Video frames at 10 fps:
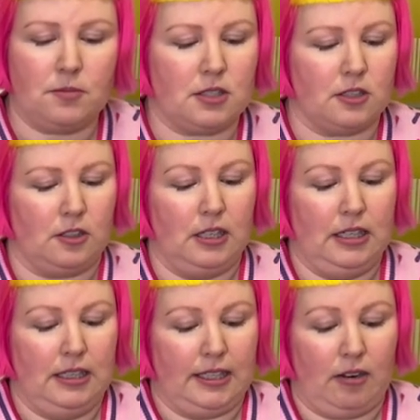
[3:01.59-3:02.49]
So
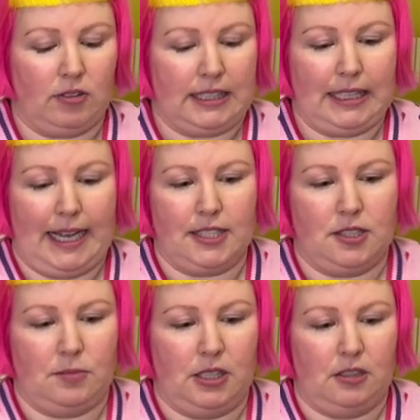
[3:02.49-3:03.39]
yeah, really glad
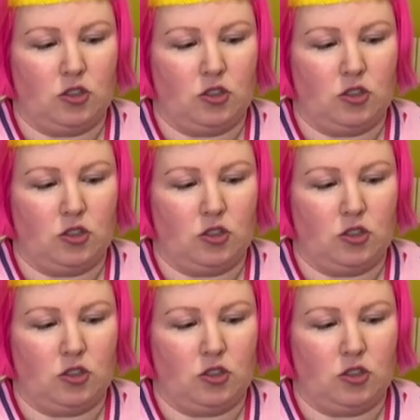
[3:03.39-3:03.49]
to be